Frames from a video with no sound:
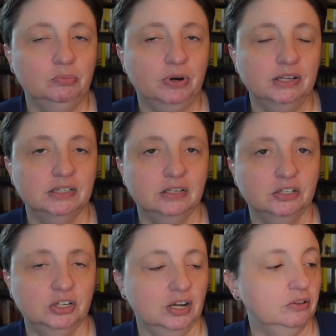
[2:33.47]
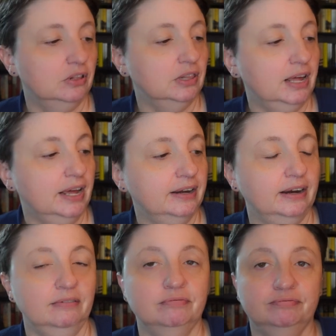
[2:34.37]
Brands on this channel a lot.
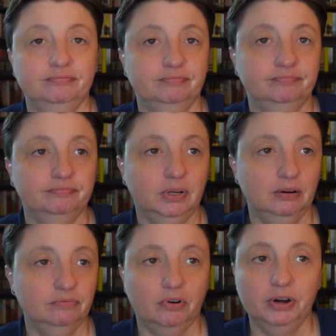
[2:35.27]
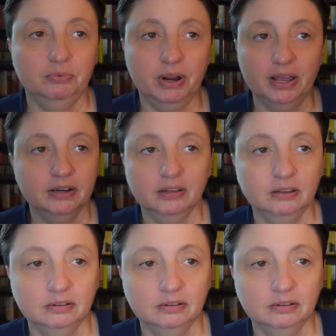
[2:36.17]
I've I've already read,